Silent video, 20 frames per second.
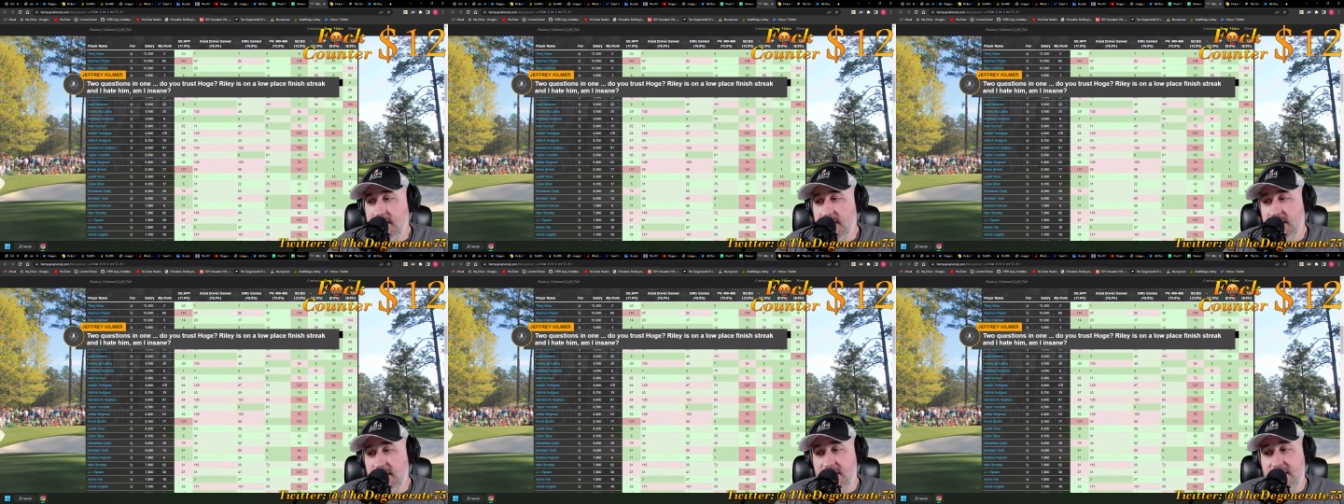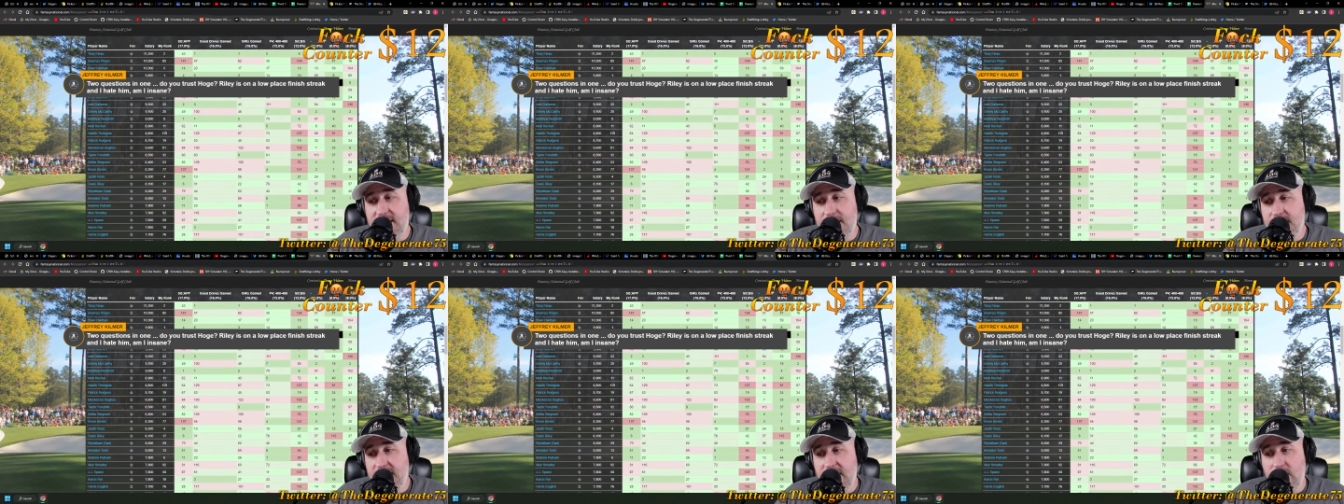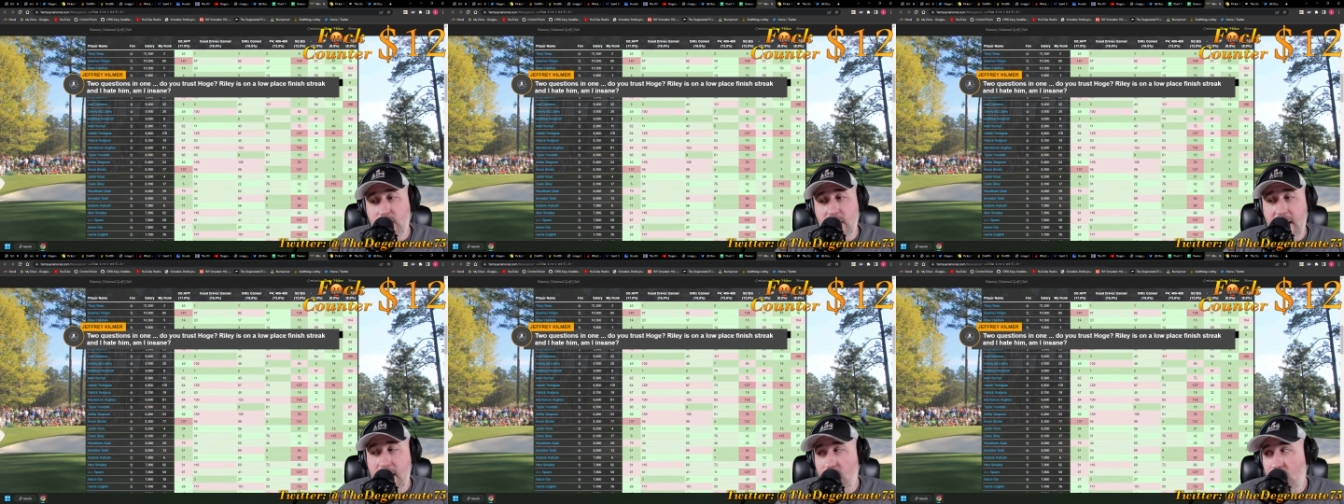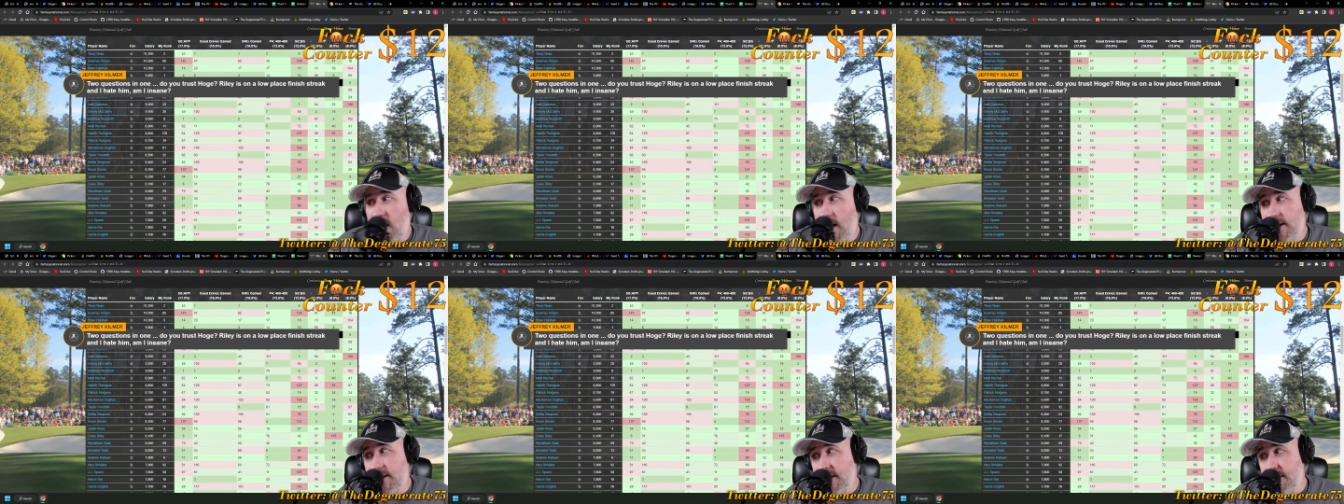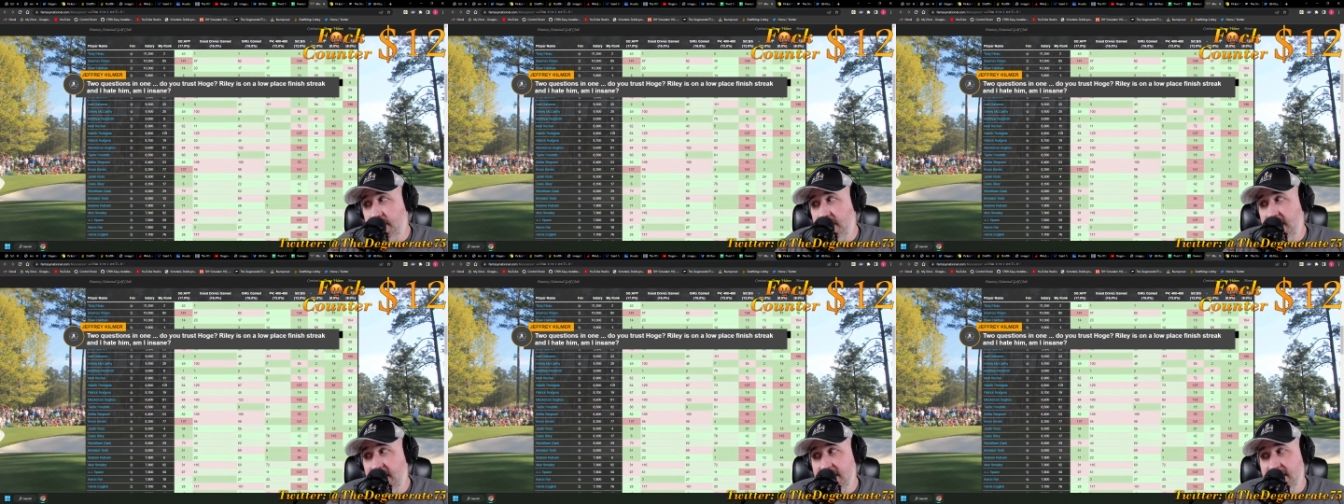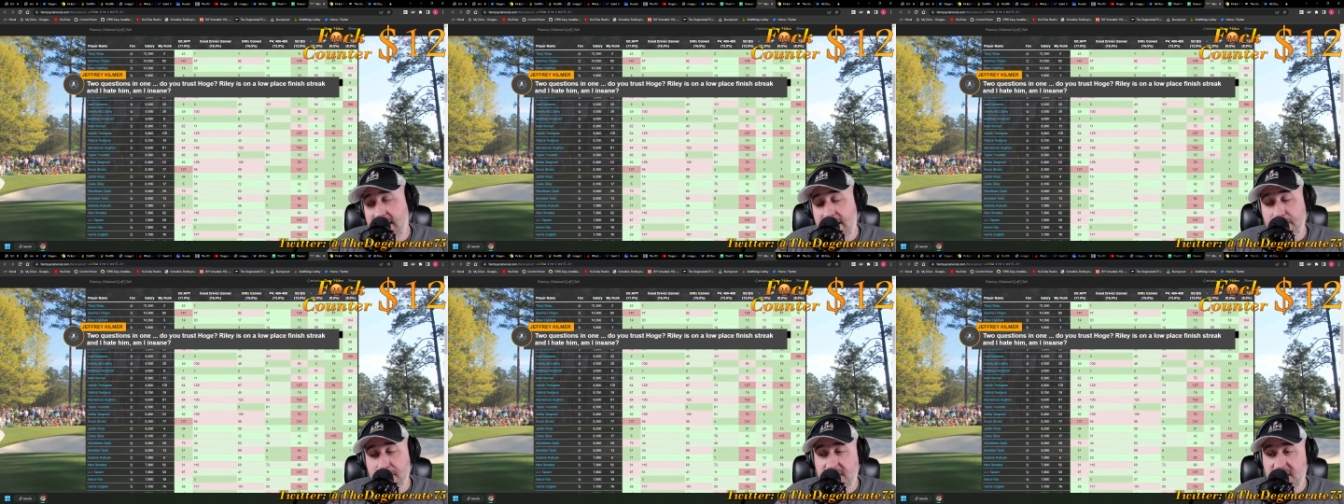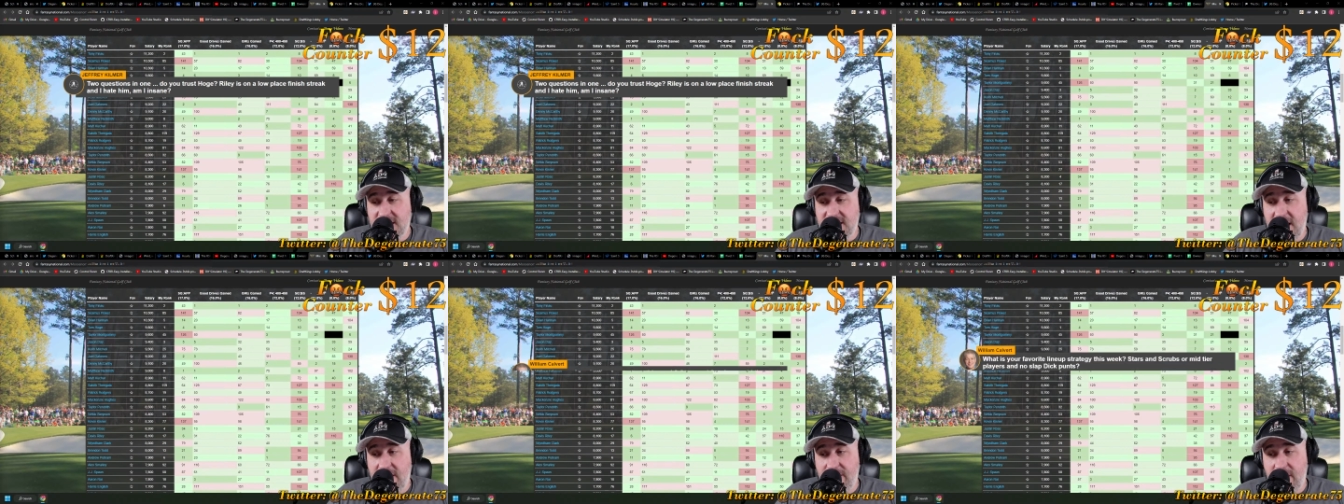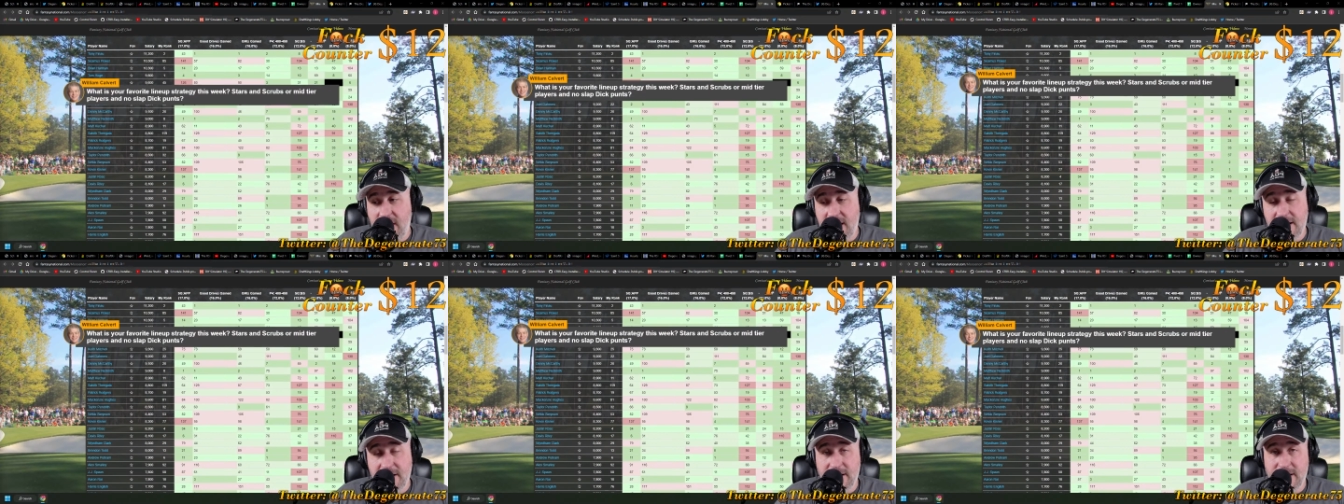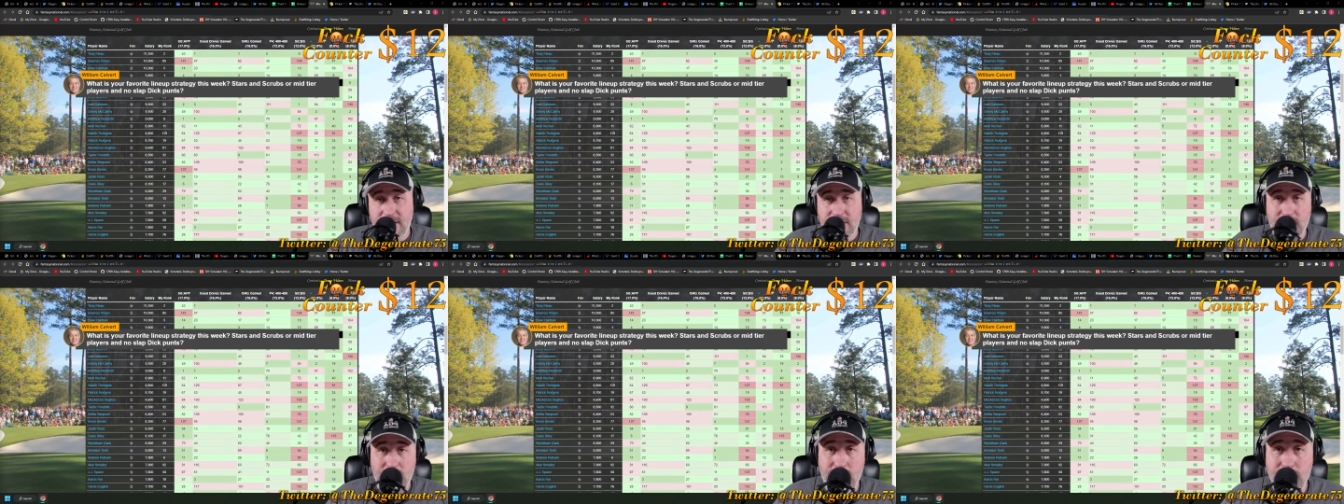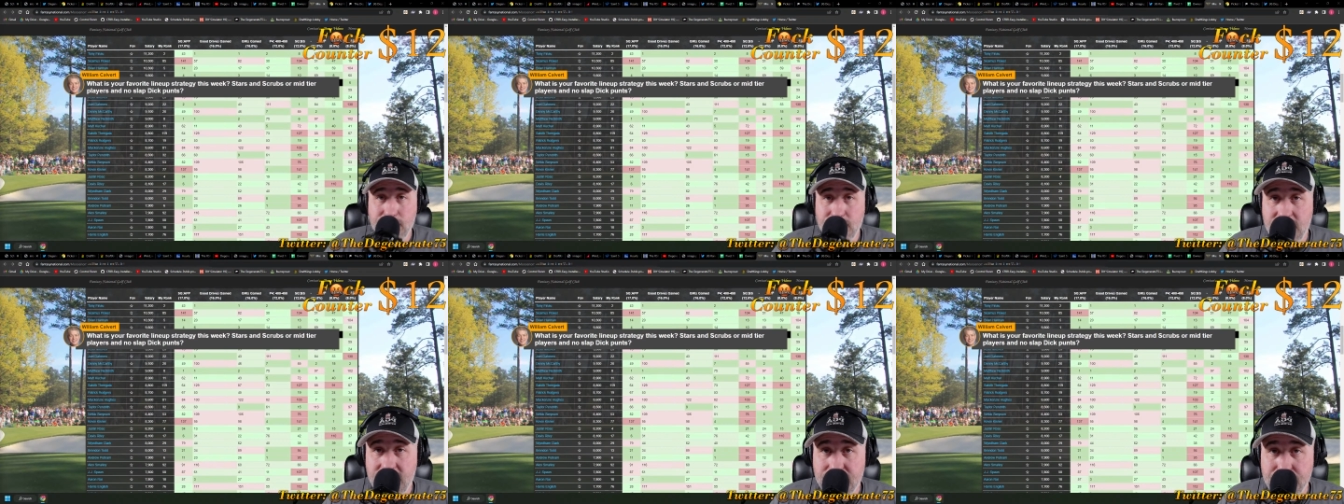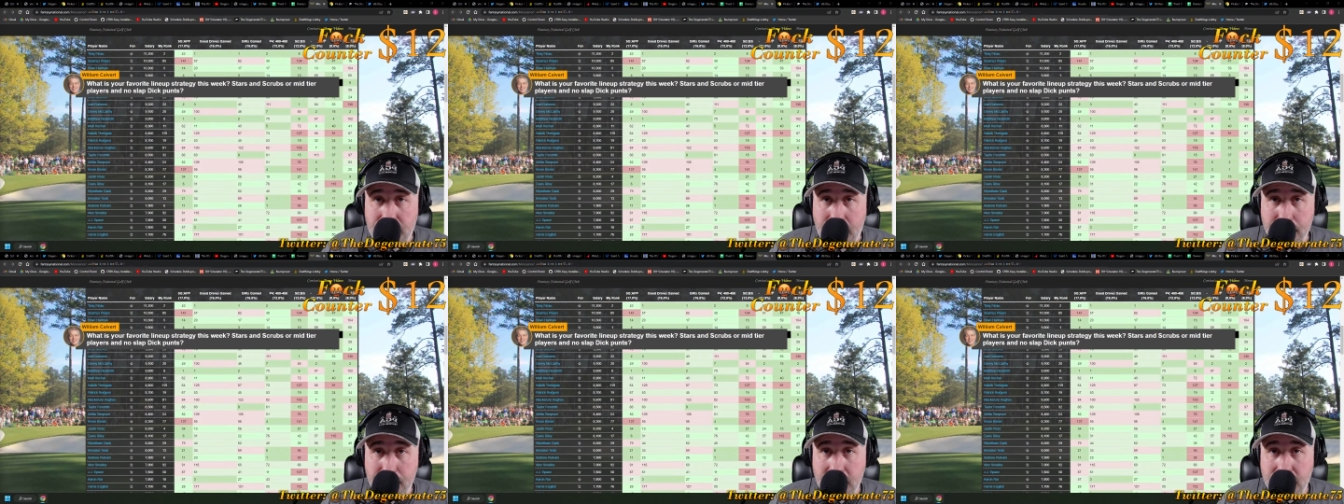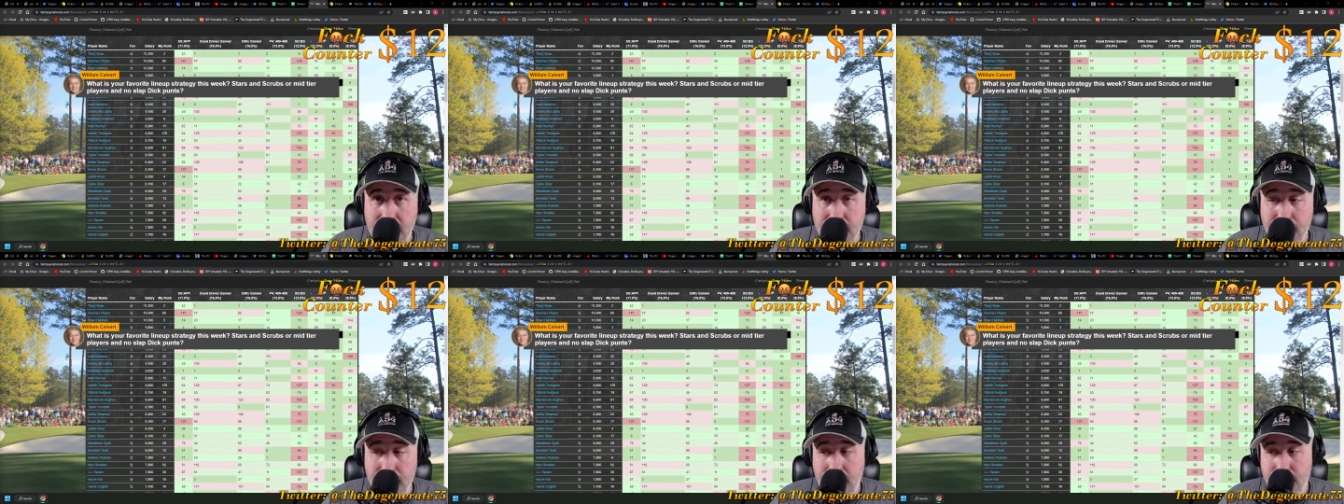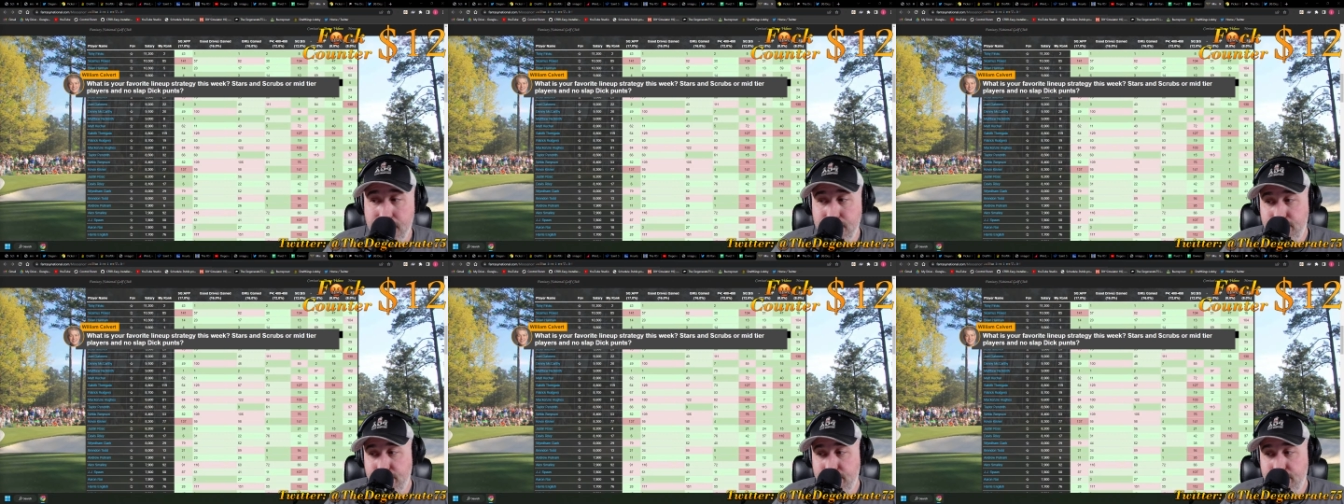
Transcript: Just seems like when I watch him, his game is just not very under control. Just my opinion, Bob.